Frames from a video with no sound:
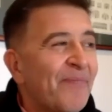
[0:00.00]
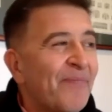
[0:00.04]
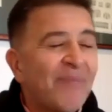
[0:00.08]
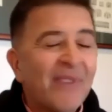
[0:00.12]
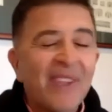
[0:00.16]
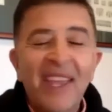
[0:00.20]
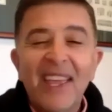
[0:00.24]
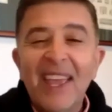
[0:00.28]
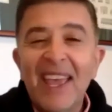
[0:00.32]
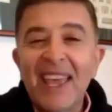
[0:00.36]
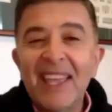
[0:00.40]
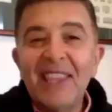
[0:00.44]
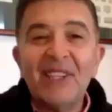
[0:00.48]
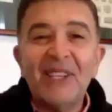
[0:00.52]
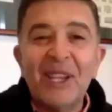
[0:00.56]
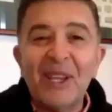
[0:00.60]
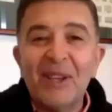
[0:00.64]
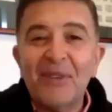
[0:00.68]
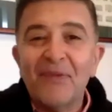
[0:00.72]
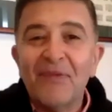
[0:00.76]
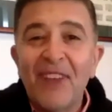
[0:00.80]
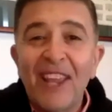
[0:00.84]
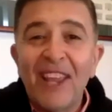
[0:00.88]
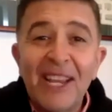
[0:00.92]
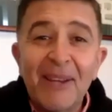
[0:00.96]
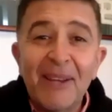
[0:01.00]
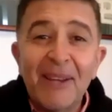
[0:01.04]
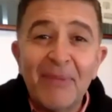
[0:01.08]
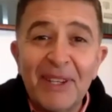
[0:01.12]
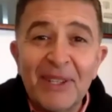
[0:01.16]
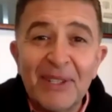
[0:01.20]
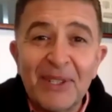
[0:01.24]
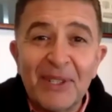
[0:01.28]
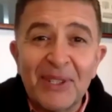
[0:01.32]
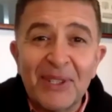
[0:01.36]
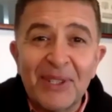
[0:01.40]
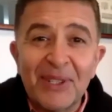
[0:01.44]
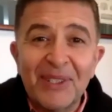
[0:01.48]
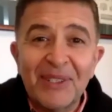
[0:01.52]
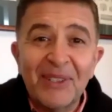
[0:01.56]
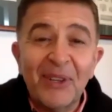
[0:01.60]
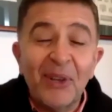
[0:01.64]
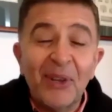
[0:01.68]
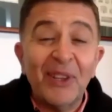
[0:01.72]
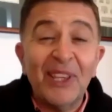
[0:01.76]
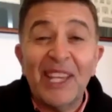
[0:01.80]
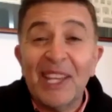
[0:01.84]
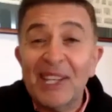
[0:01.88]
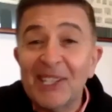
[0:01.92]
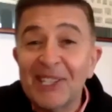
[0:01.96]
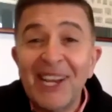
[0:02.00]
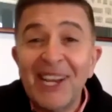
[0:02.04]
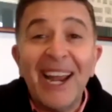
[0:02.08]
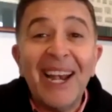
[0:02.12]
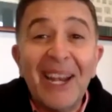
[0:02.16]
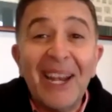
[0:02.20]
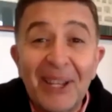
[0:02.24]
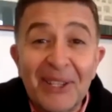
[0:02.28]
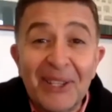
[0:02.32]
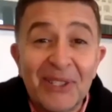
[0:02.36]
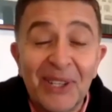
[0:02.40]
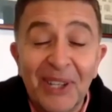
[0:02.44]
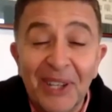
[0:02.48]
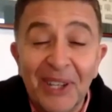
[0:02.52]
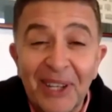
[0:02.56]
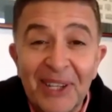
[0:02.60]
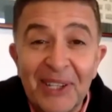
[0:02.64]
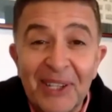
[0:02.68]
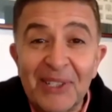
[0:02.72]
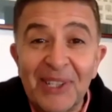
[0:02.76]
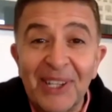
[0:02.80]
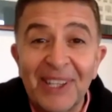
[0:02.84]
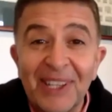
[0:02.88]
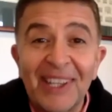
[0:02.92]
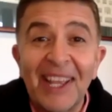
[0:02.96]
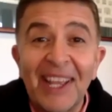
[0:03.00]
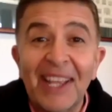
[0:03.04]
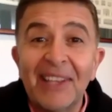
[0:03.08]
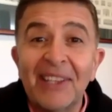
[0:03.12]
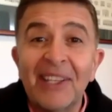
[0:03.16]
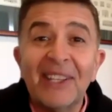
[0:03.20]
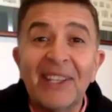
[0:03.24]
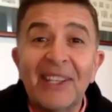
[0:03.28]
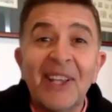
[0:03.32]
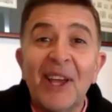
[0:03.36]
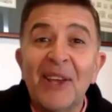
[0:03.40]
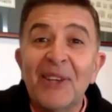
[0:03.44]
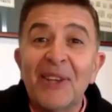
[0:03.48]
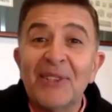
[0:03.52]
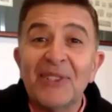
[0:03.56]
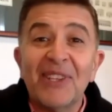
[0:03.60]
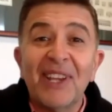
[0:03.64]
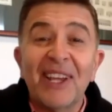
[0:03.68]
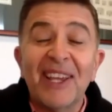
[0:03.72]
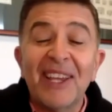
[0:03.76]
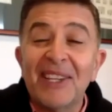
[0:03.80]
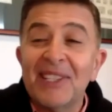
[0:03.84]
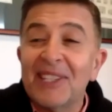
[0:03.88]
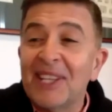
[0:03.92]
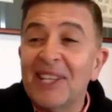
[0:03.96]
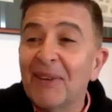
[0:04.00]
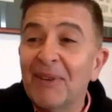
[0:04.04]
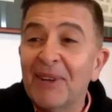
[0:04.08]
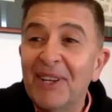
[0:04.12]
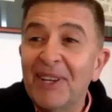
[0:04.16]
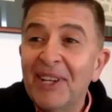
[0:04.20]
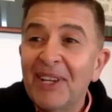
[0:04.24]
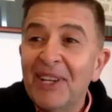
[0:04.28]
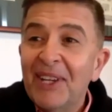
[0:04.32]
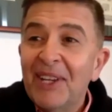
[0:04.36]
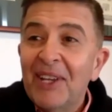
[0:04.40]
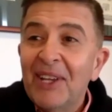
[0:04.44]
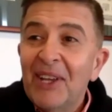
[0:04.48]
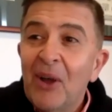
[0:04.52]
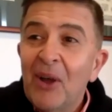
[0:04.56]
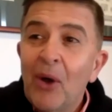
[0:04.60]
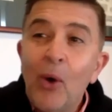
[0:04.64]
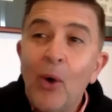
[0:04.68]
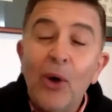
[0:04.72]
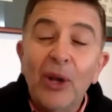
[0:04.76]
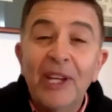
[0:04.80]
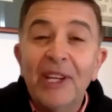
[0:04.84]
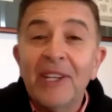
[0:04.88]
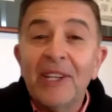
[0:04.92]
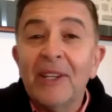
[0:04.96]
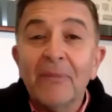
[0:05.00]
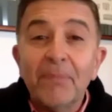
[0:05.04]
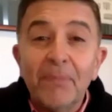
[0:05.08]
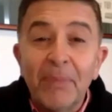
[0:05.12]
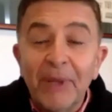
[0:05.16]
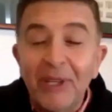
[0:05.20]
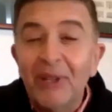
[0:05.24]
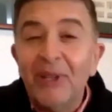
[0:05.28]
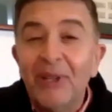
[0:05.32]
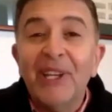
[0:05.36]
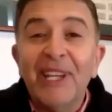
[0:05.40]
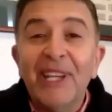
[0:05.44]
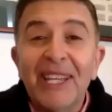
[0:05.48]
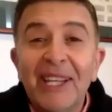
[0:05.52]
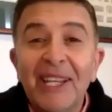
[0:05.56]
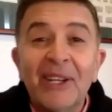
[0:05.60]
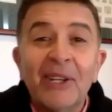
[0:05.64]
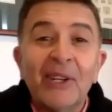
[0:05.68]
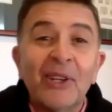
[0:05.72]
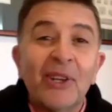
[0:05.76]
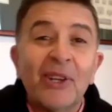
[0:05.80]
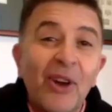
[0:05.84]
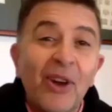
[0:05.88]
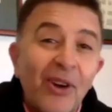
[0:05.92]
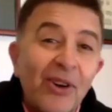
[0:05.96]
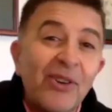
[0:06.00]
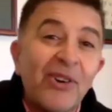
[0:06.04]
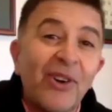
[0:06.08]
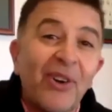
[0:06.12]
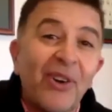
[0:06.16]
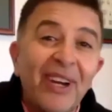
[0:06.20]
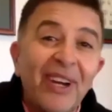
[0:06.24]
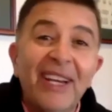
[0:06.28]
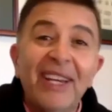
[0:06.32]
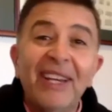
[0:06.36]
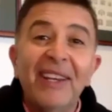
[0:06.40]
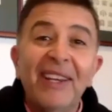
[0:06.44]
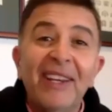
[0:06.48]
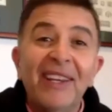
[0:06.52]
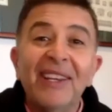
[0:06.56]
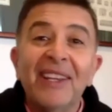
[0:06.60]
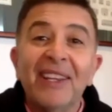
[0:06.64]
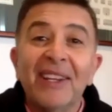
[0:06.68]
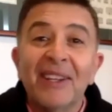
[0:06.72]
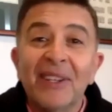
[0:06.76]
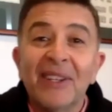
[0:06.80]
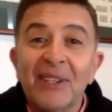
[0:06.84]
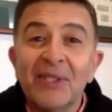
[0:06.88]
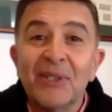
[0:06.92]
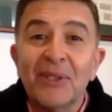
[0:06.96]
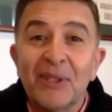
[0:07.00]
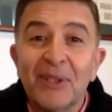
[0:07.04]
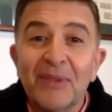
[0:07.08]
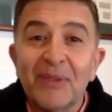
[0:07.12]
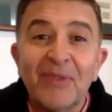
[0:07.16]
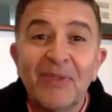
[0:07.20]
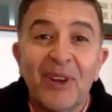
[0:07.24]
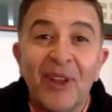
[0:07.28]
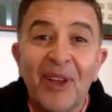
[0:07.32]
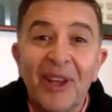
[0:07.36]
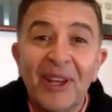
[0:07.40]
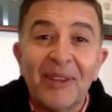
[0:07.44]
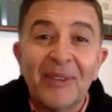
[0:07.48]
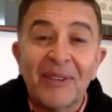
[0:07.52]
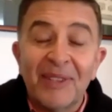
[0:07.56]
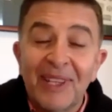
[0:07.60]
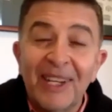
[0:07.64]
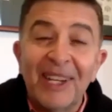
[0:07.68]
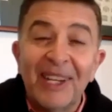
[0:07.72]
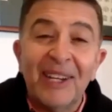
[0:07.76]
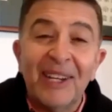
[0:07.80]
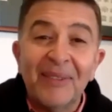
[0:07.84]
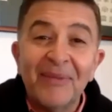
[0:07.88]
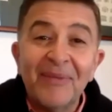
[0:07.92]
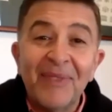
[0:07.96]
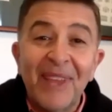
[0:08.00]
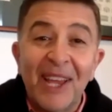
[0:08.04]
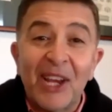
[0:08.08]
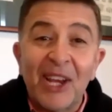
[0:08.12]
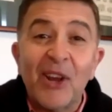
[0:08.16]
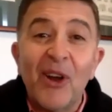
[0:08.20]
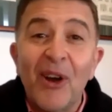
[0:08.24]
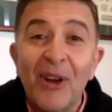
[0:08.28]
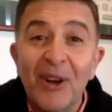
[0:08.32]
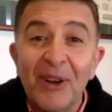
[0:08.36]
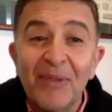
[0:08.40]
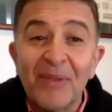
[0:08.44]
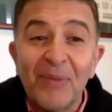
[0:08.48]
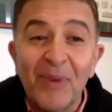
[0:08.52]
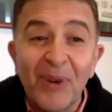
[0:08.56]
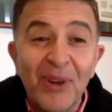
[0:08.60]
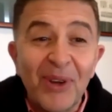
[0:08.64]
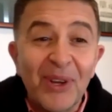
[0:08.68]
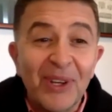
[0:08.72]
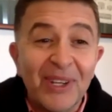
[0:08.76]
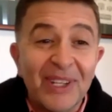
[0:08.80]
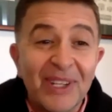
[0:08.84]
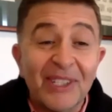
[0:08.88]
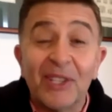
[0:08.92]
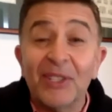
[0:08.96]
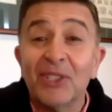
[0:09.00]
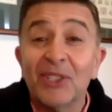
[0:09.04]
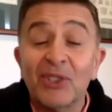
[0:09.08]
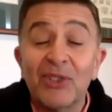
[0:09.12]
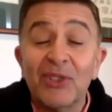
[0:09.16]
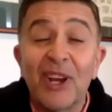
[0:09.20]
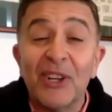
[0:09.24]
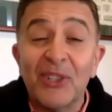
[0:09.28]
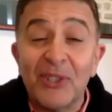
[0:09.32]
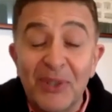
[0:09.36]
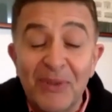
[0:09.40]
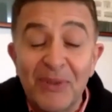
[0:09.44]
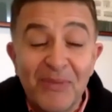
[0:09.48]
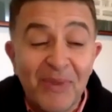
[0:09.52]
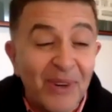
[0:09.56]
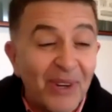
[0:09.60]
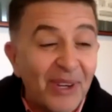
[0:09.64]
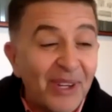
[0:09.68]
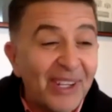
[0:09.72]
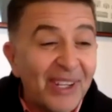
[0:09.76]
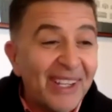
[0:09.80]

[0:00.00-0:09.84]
ethnic families, or the Italians at least, in those days, they were all into building and concreting and sort of like, that kind of work, construction work.